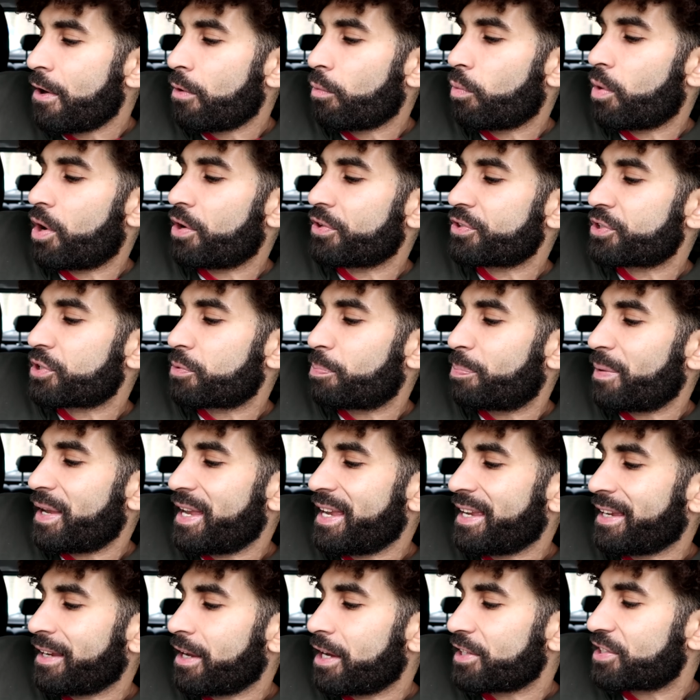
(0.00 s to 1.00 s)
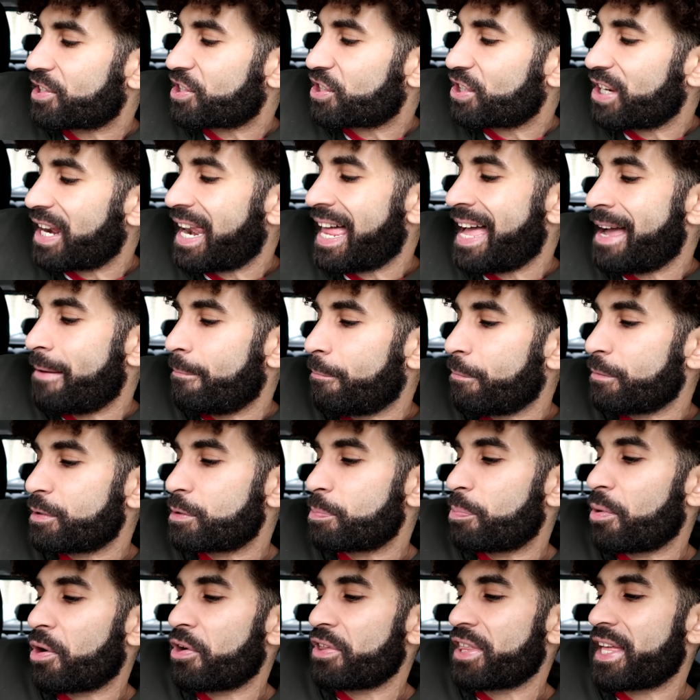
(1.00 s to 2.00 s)
whilst being
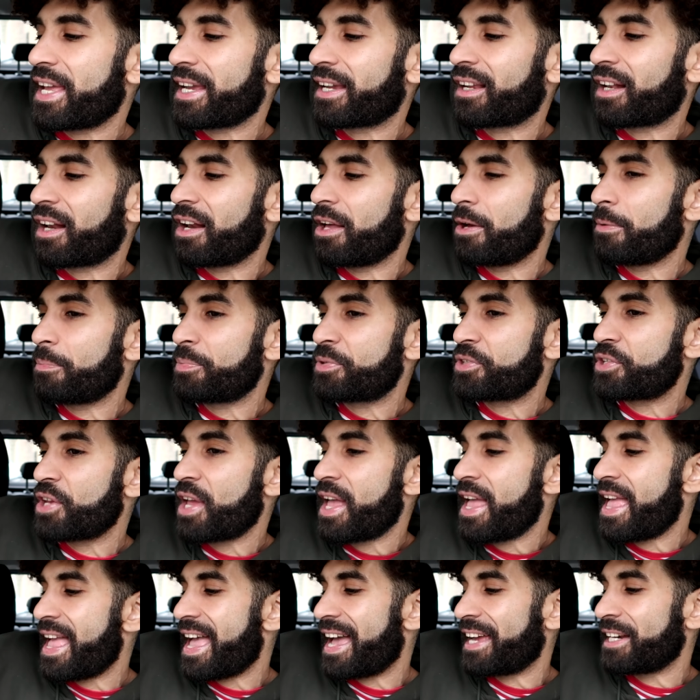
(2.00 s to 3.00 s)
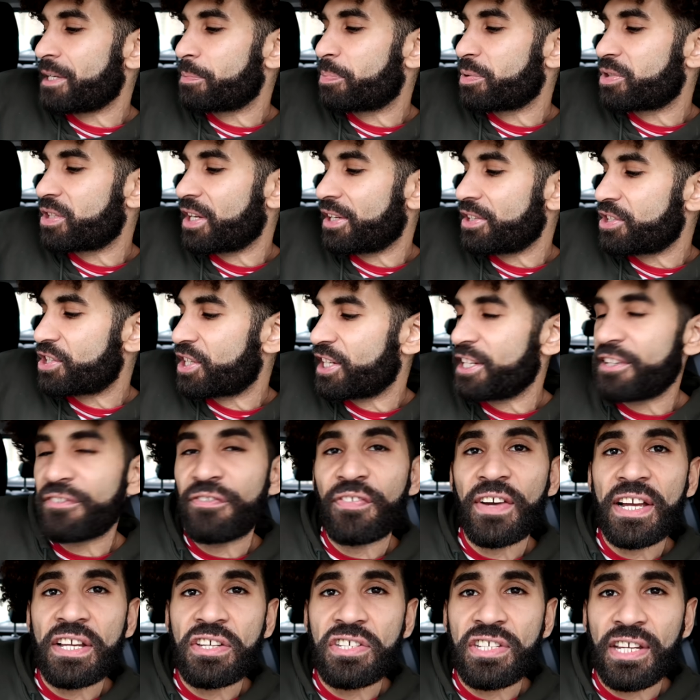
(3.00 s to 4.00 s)
slammed by their clubs and potentially
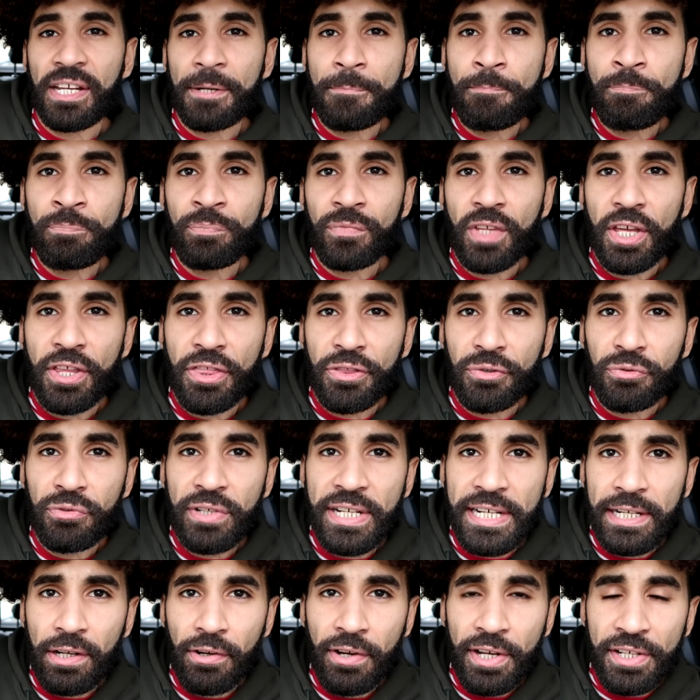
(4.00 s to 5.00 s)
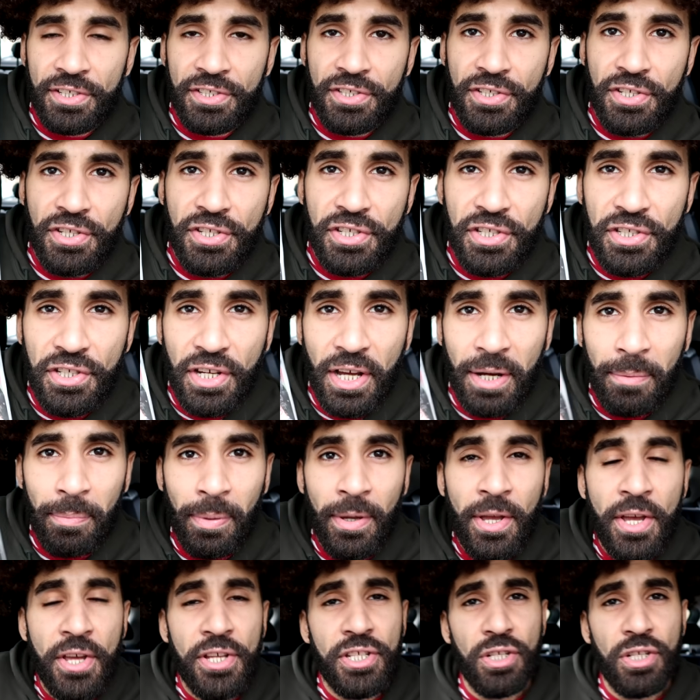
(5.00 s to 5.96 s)
facing the three Lions snub."